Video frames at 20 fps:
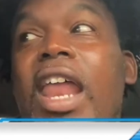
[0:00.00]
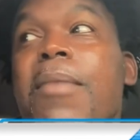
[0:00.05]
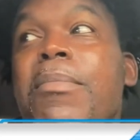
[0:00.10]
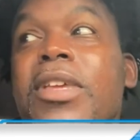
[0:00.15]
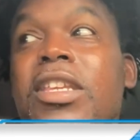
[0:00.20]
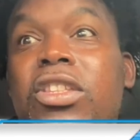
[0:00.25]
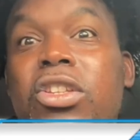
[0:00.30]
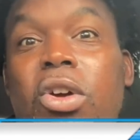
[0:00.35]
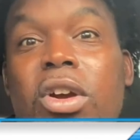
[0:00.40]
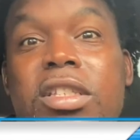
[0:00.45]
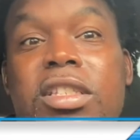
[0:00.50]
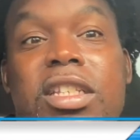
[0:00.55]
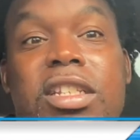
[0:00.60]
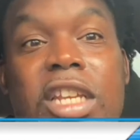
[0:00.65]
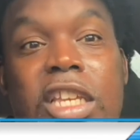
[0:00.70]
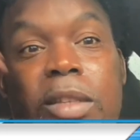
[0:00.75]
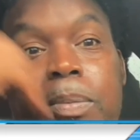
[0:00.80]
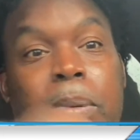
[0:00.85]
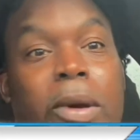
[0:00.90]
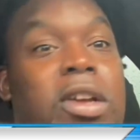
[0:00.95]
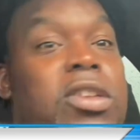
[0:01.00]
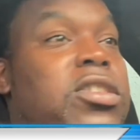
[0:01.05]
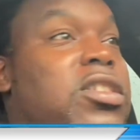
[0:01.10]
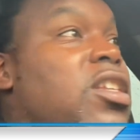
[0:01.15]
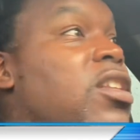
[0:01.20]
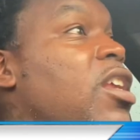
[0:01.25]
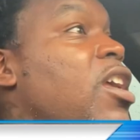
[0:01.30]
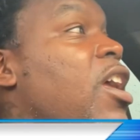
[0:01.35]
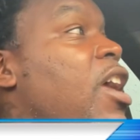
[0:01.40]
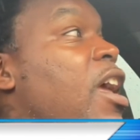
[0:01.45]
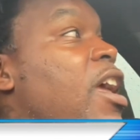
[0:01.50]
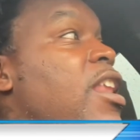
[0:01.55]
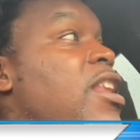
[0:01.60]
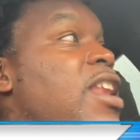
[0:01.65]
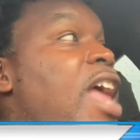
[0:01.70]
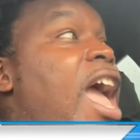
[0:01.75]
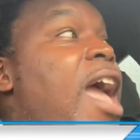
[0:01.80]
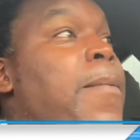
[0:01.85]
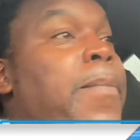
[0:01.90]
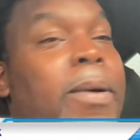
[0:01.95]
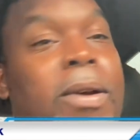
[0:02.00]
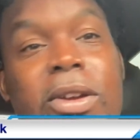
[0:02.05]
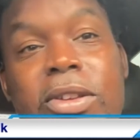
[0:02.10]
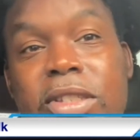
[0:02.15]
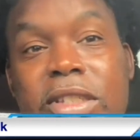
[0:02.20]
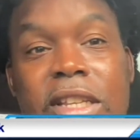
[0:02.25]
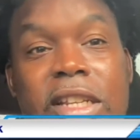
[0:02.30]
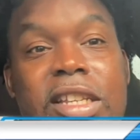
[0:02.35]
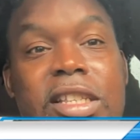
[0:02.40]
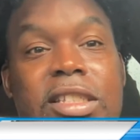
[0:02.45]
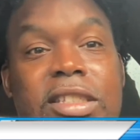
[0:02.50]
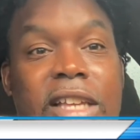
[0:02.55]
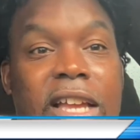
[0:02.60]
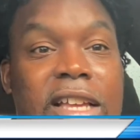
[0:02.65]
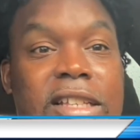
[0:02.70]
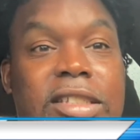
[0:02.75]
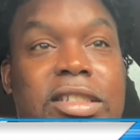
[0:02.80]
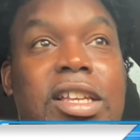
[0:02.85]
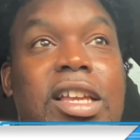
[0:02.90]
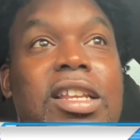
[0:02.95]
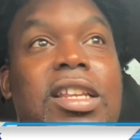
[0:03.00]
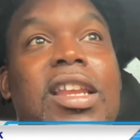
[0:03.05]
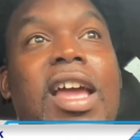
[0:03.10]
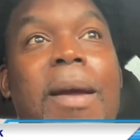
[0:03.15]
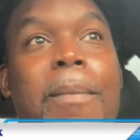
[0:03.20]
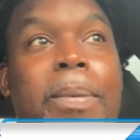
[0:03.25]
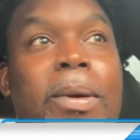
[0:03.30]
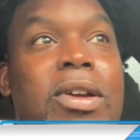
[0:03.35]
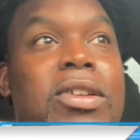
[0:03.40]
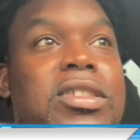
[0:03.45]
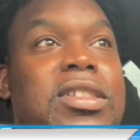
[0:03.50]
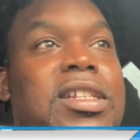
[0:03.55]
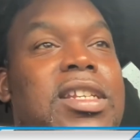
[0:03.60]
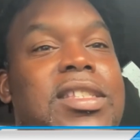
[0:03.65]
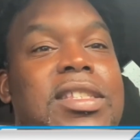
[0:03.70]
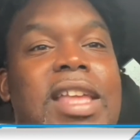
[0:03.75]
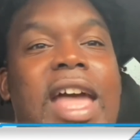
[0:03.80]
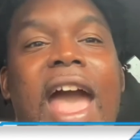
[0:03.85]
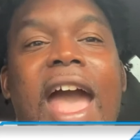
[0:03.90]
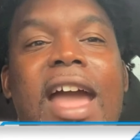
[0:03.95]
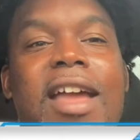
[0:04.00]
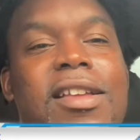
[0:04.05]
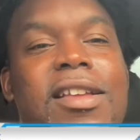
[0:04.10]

endorsing this person, and that person is this, and that person is that.